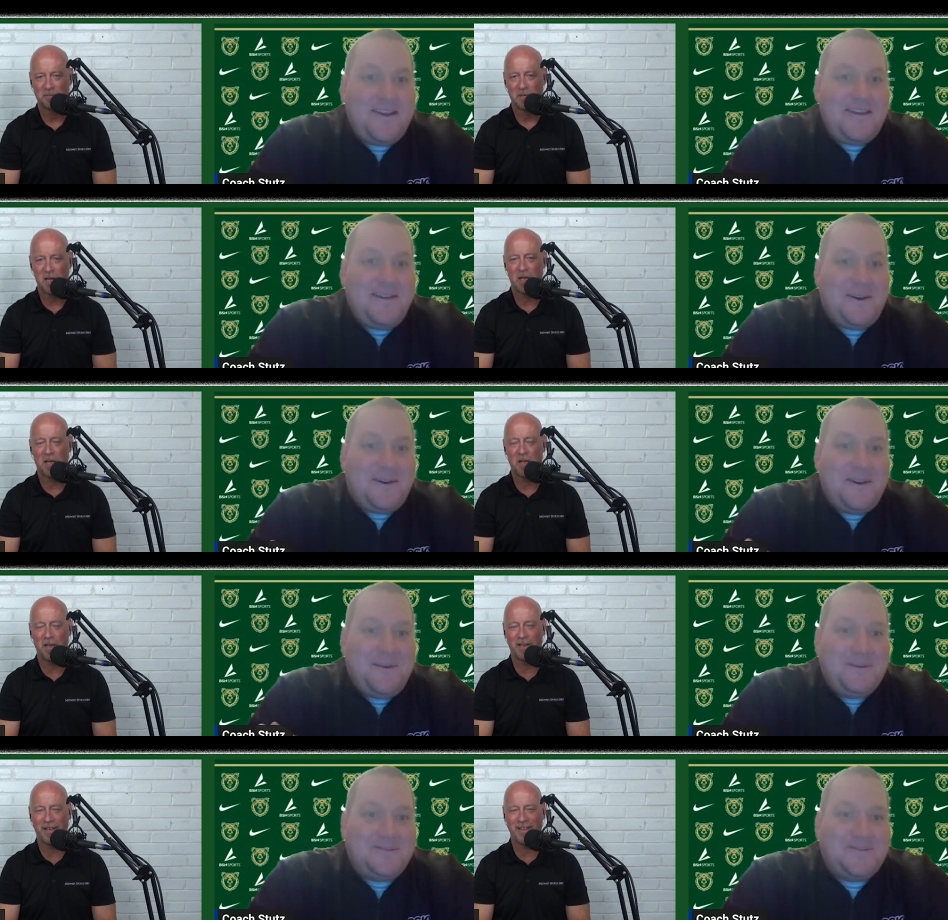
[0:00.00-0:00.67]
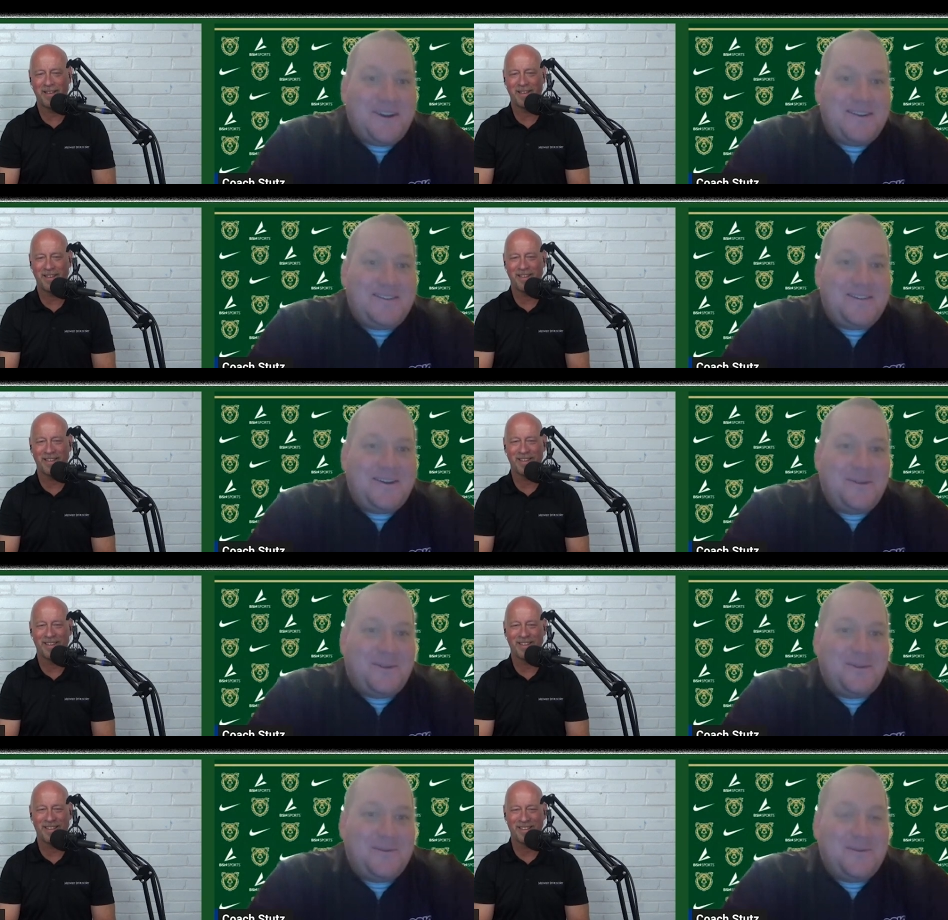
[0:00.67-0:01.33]
Speaker 1: you know, it was great
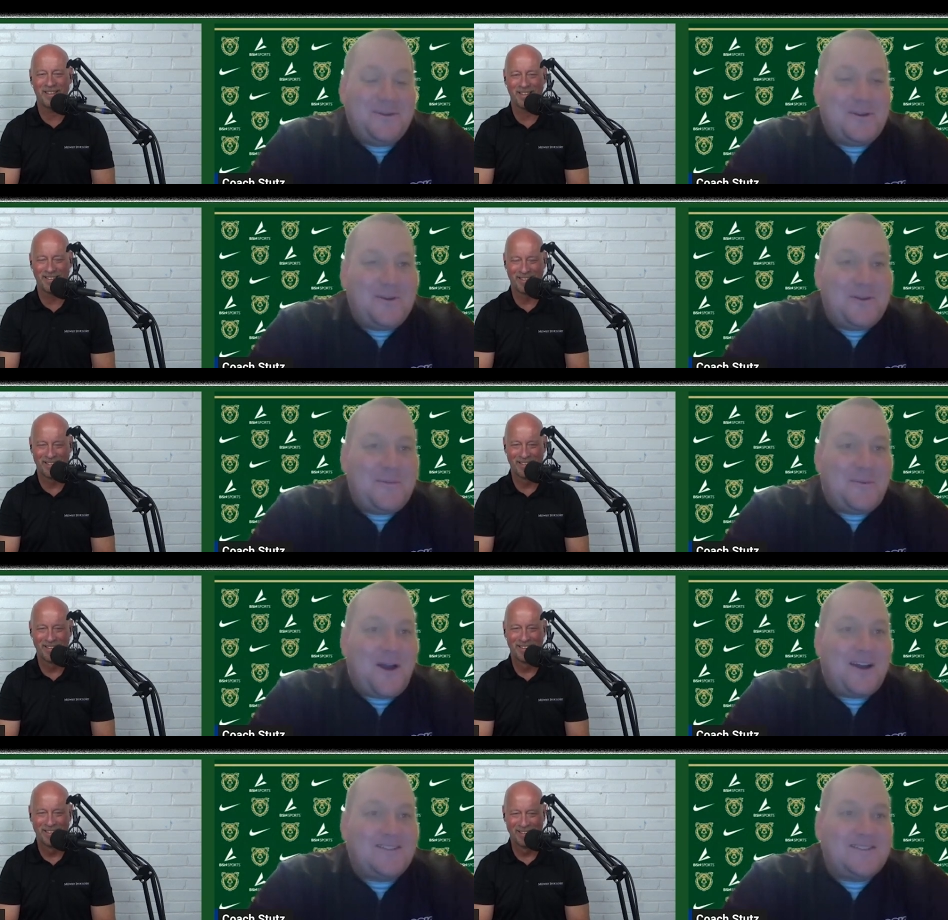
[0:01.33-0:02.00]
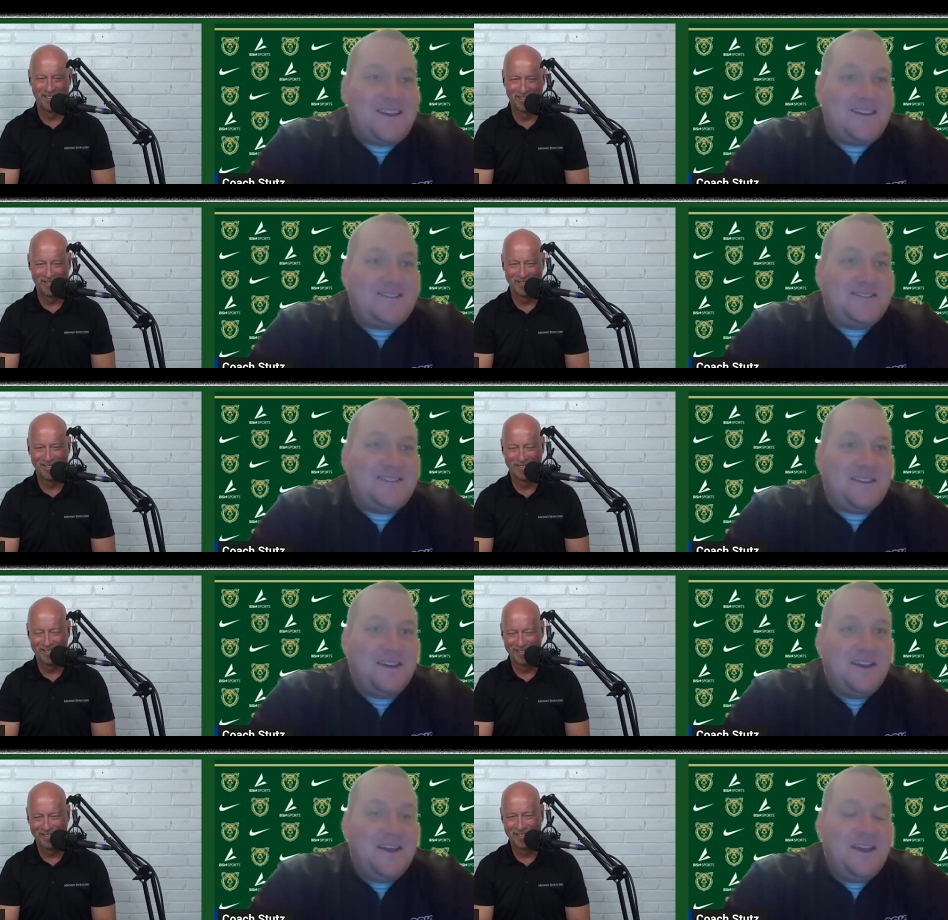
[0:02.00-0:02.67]
to go through the recruiting
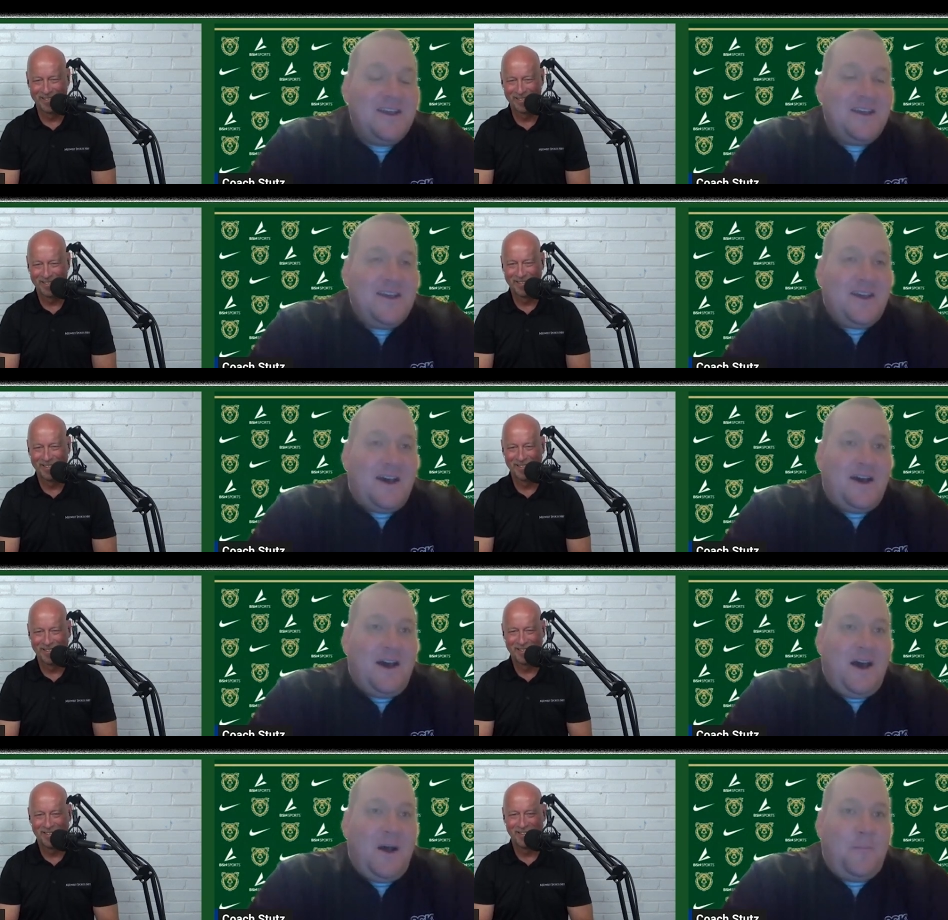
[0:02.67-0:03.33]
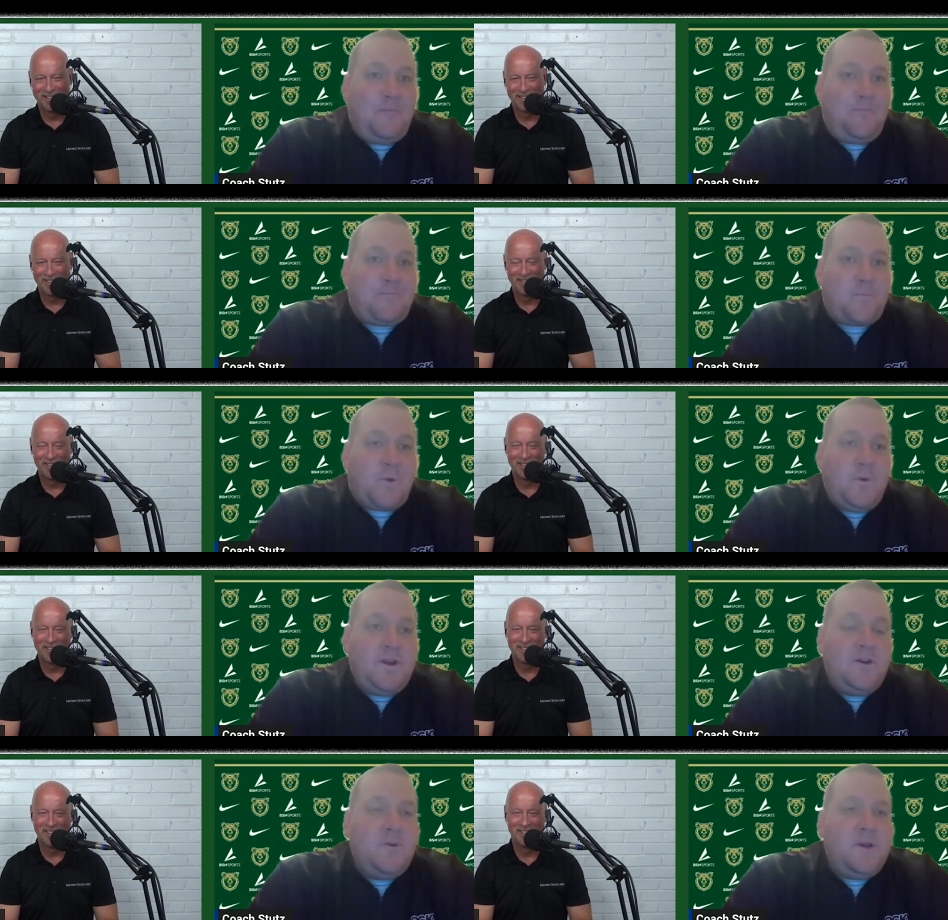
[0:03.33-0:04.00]
process and
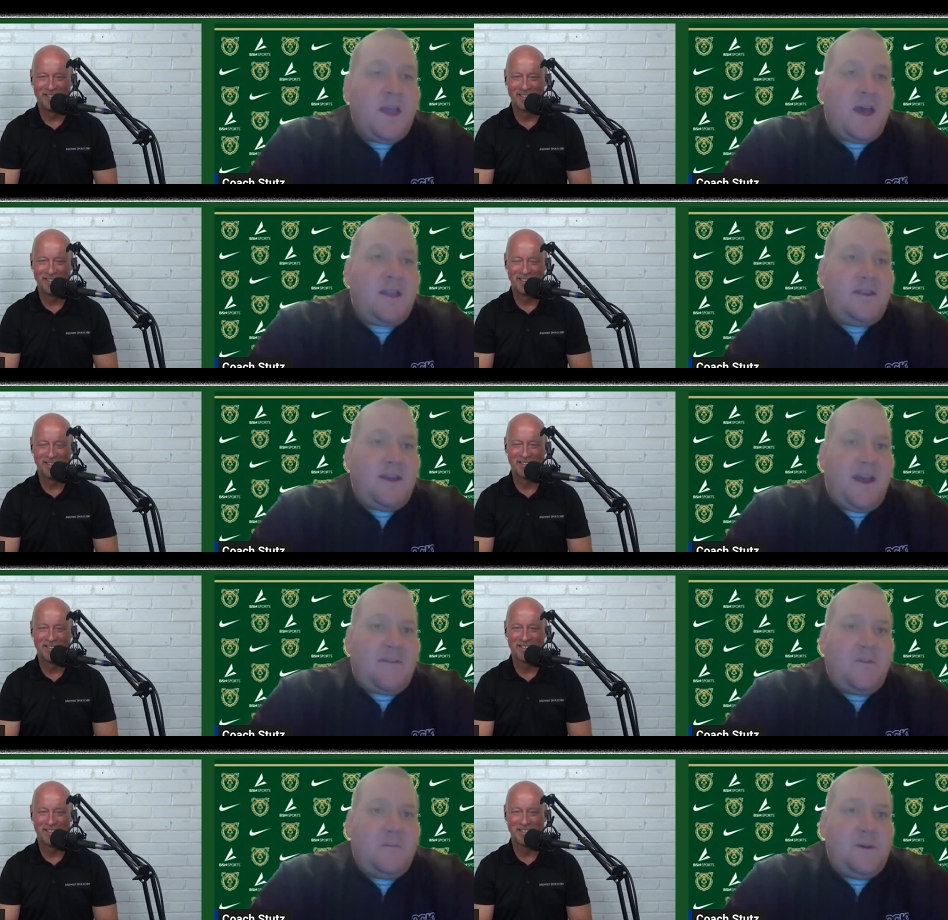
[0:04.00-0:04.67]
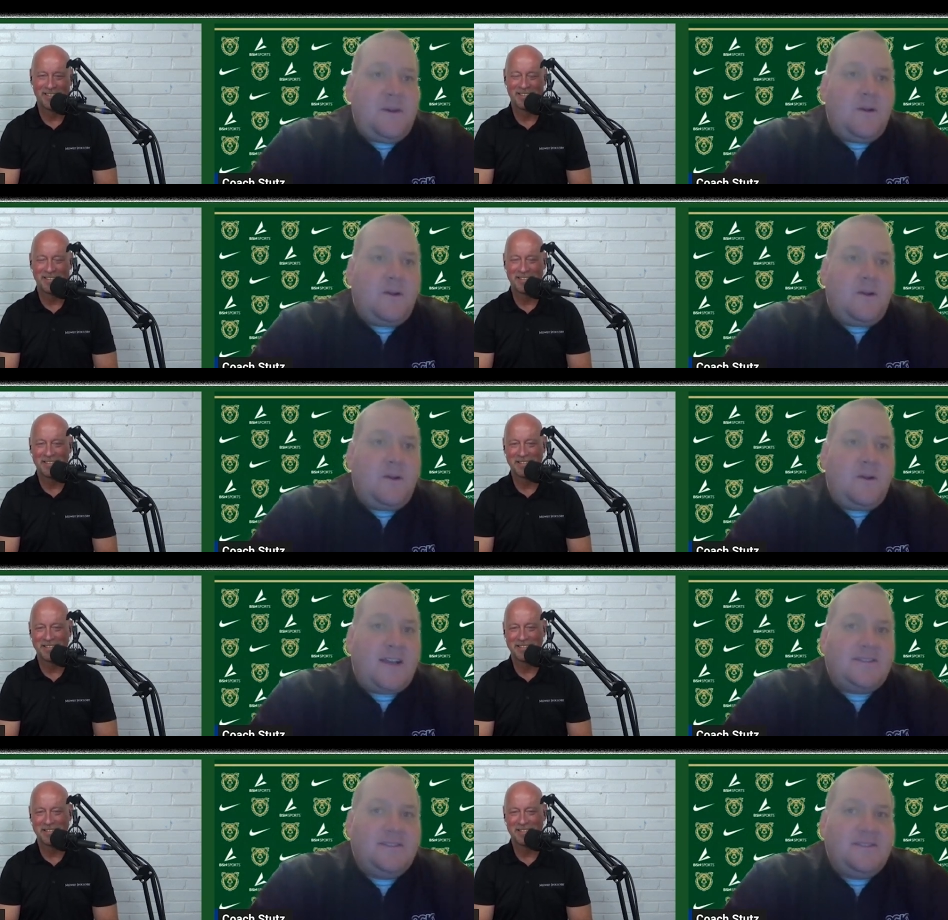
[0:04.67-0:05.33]
um, we knew we had to have a bigger
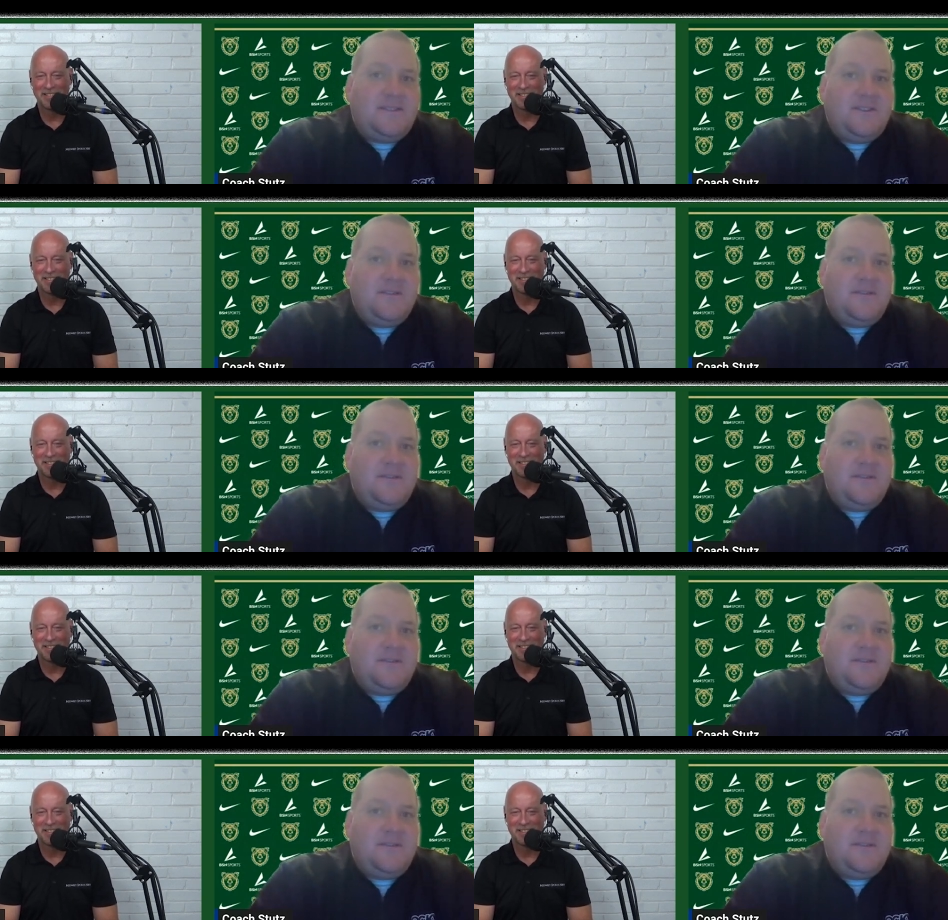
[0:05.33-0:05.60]
class this